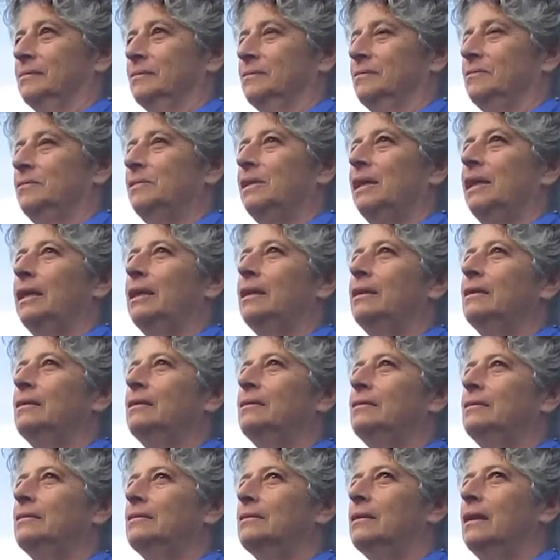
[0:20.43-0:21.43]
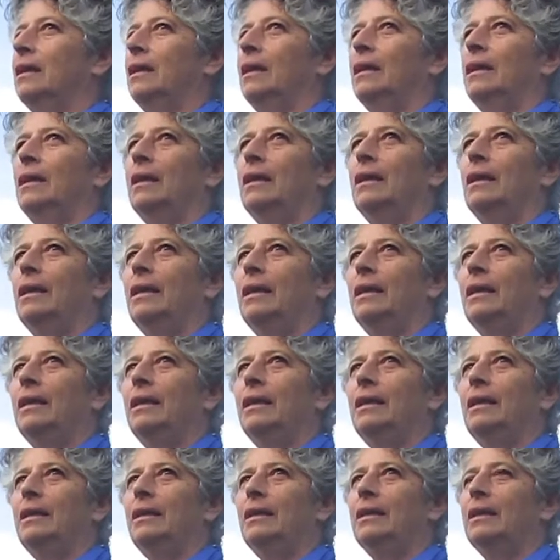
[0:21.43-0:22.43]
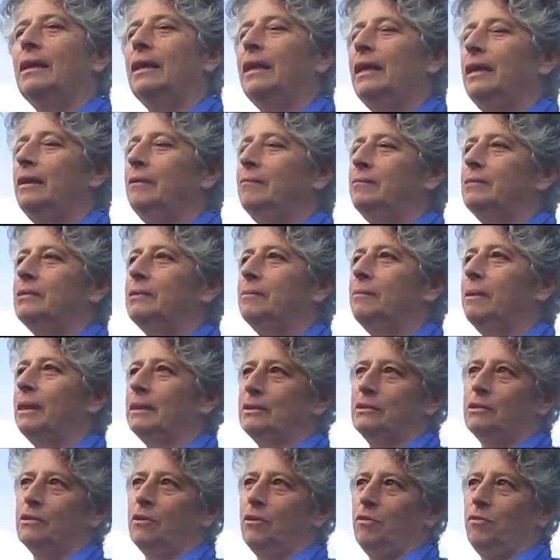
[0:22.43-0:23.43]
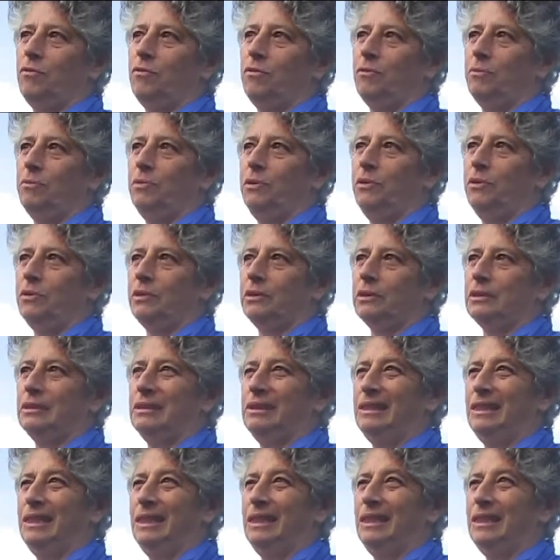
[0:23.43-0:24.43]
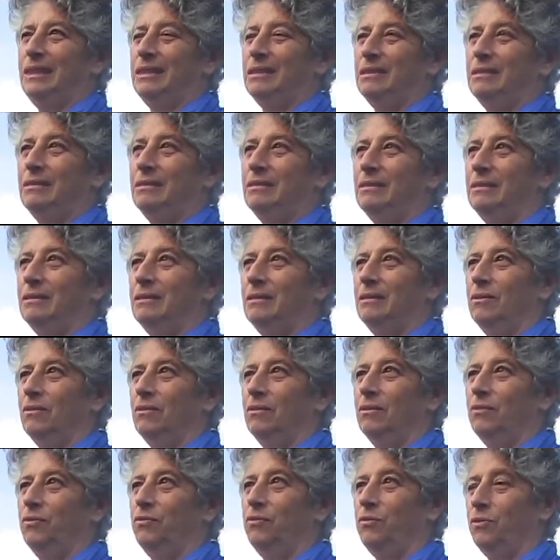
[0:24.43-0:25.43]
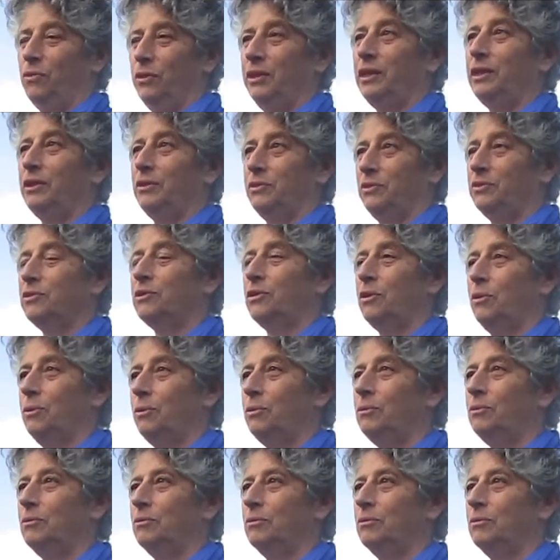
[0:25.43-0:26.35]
Well, I came to Mexico from New York City 40 years ago.